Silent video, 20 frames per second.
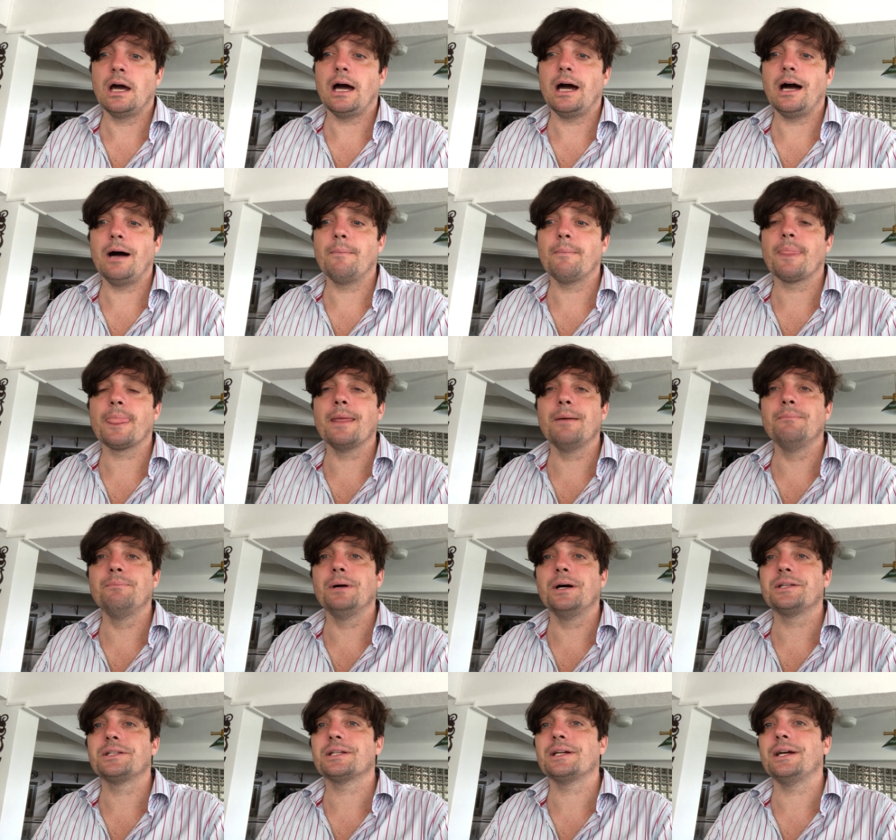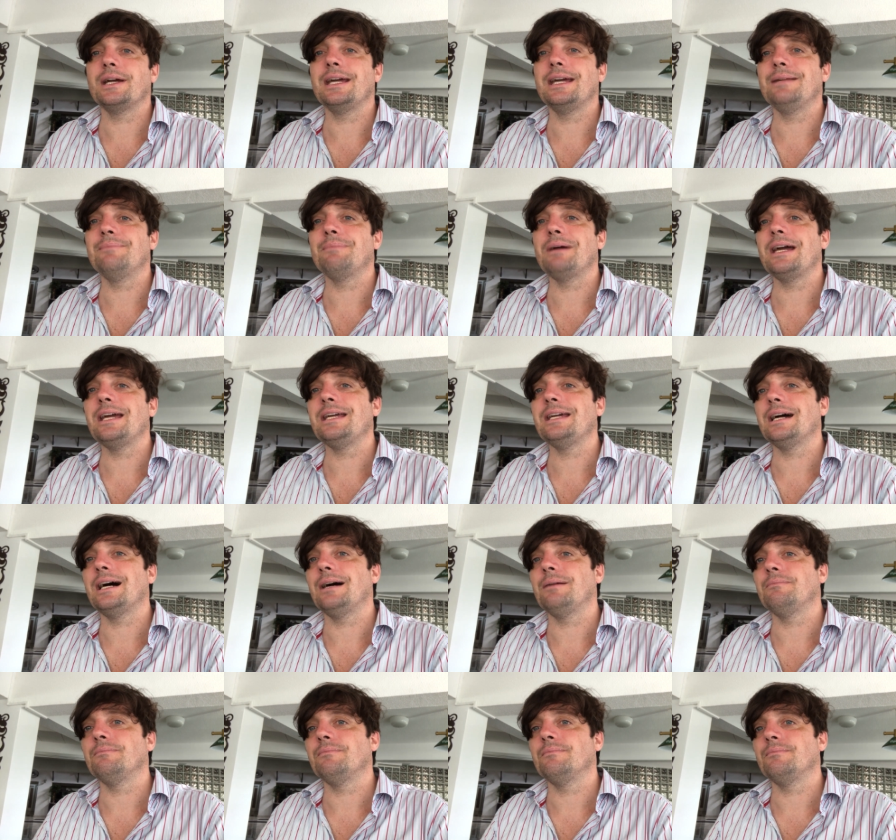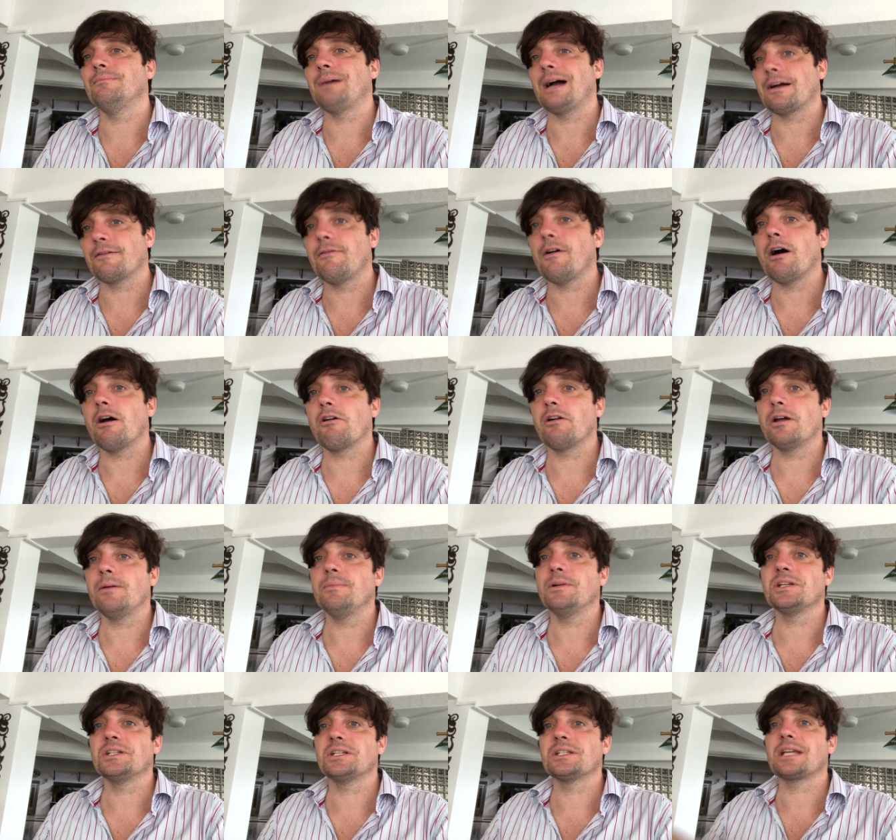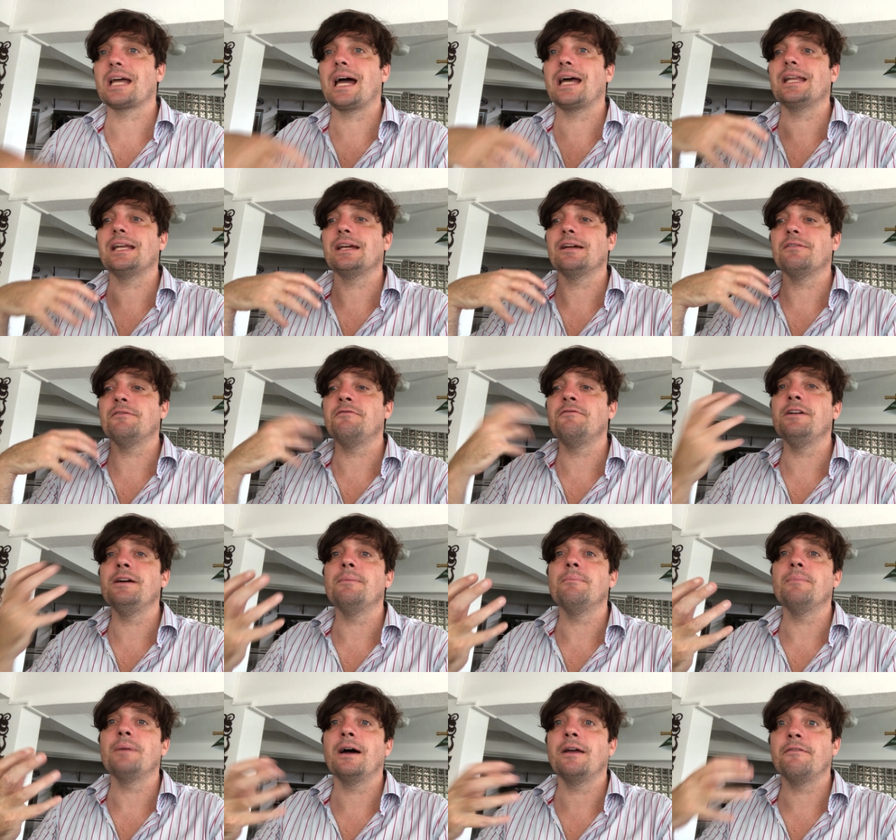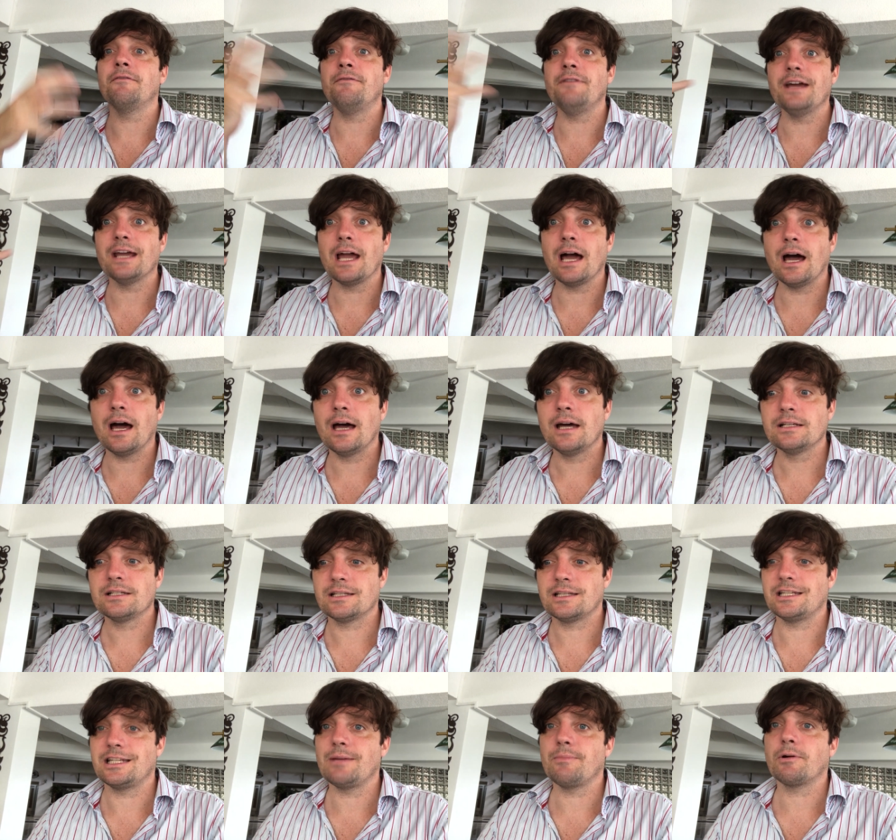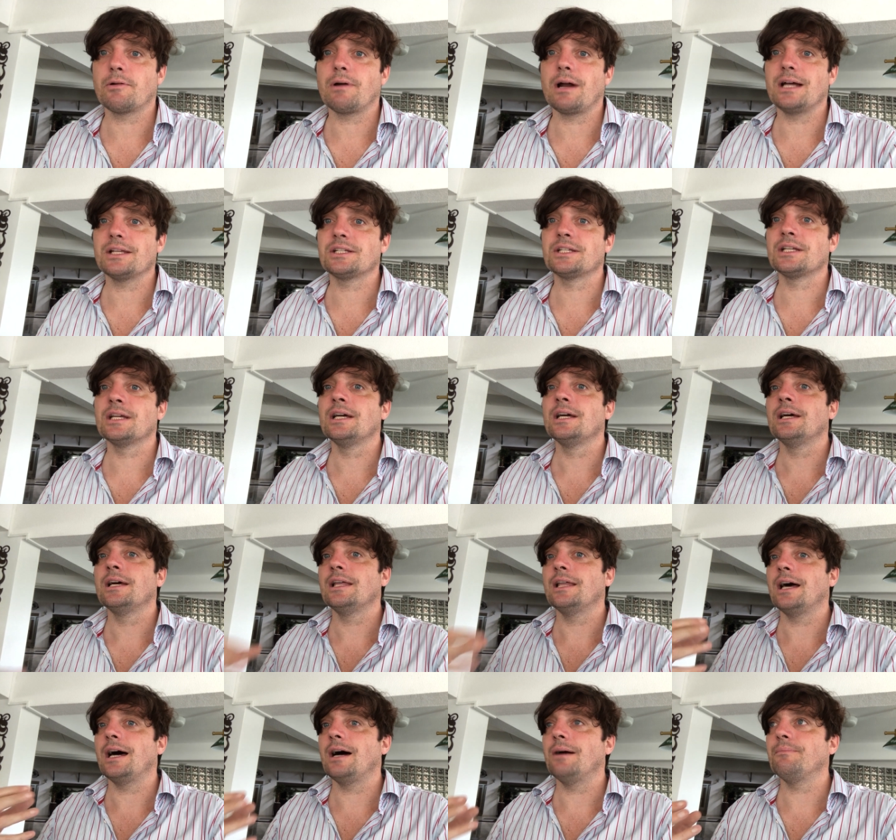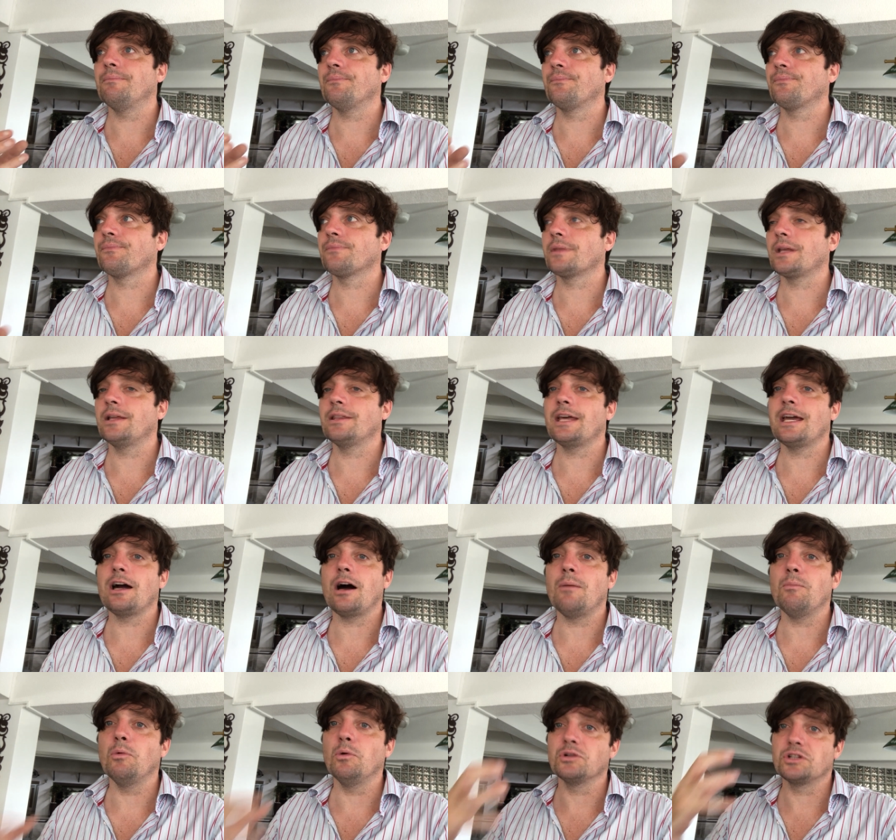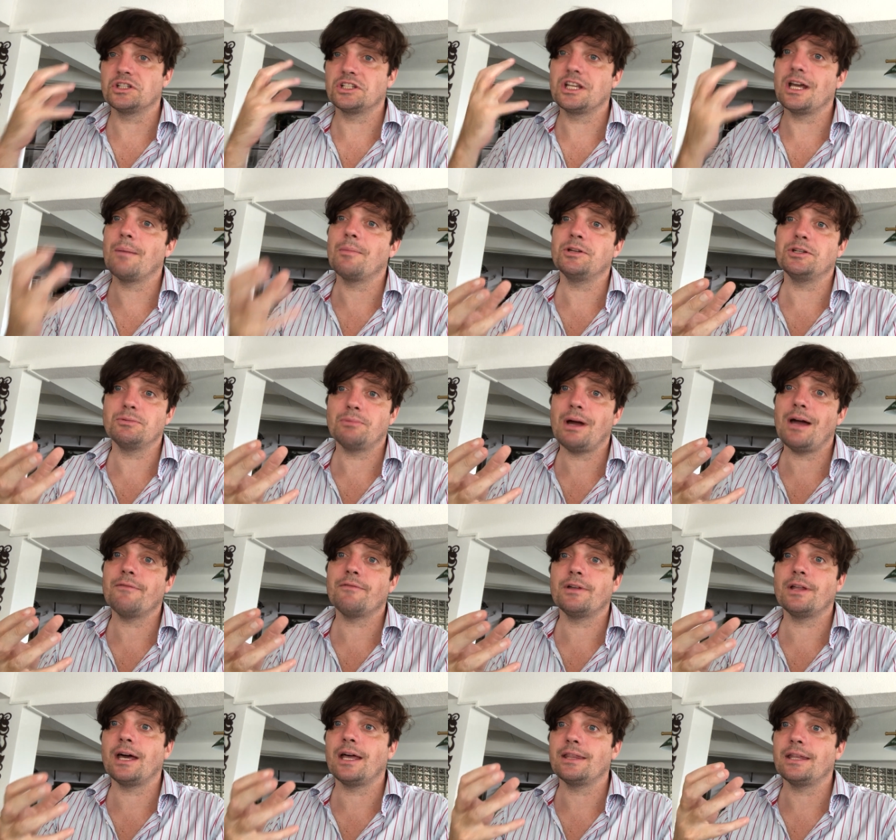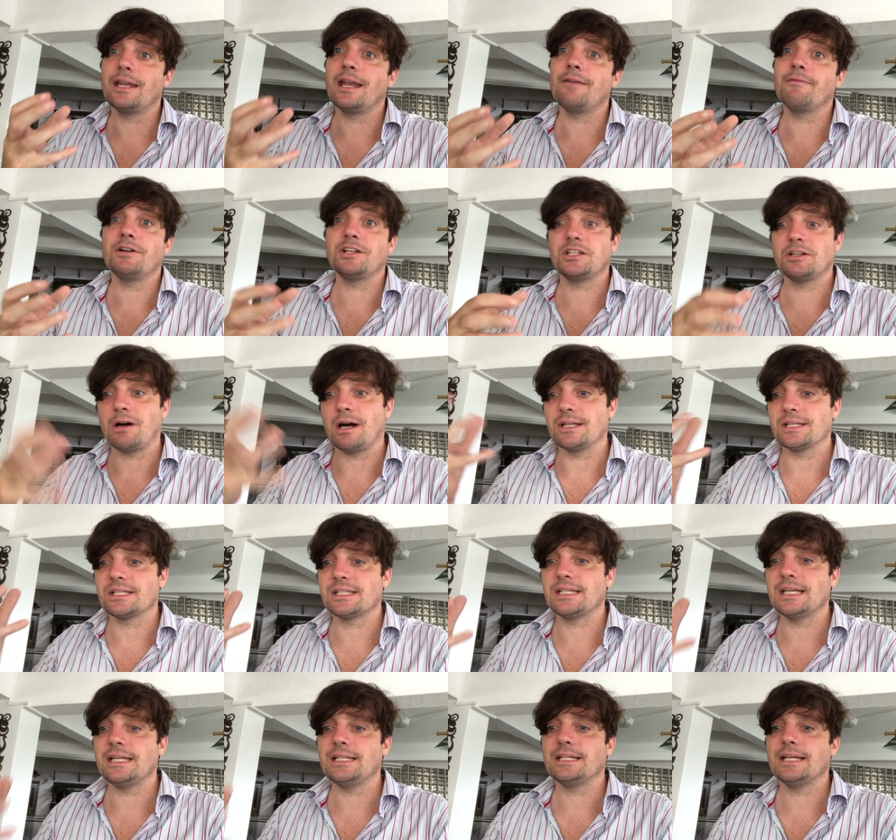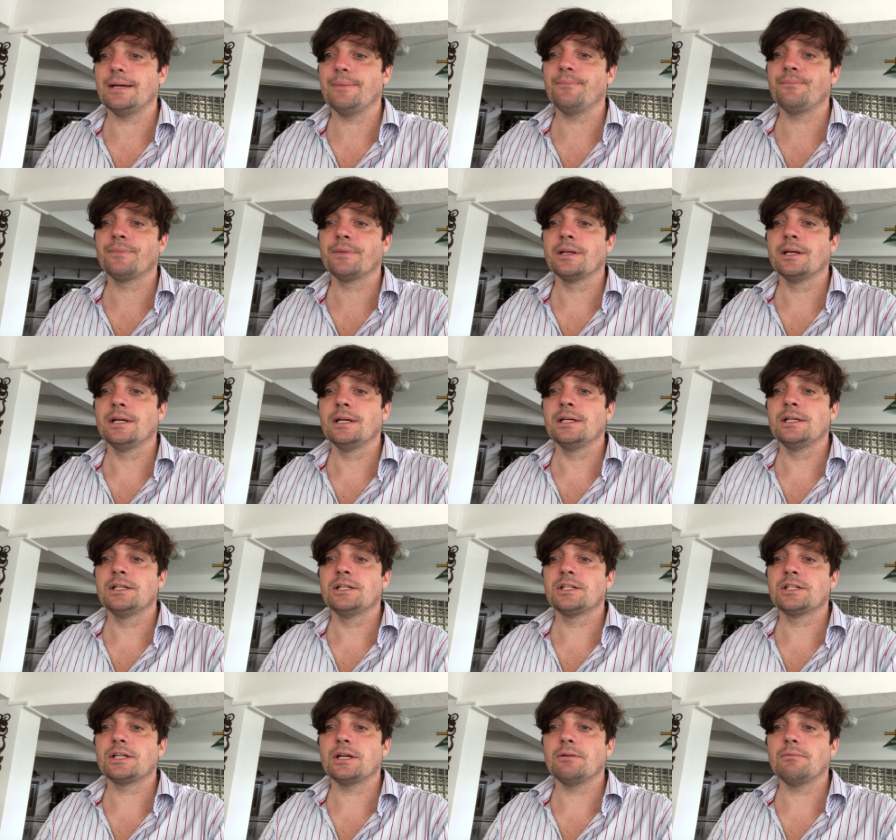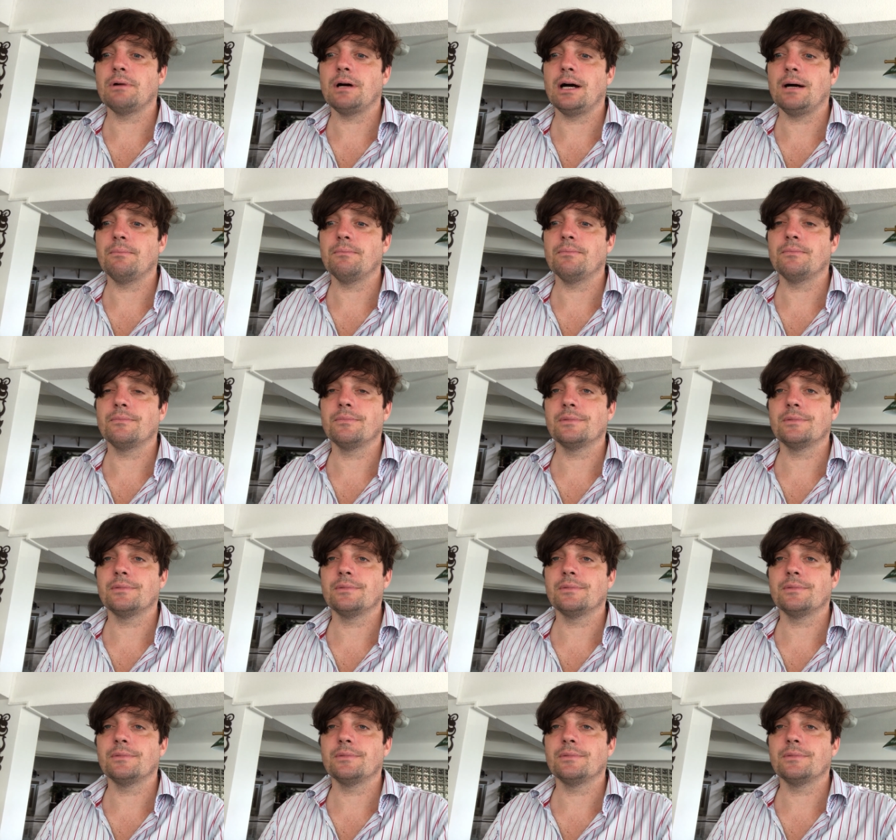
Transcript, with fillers: Um, but it may um, backfire on him because it's adding vim and vigor to the Democrats. Um, they are more determined to ever, than ever to unseat him. So um,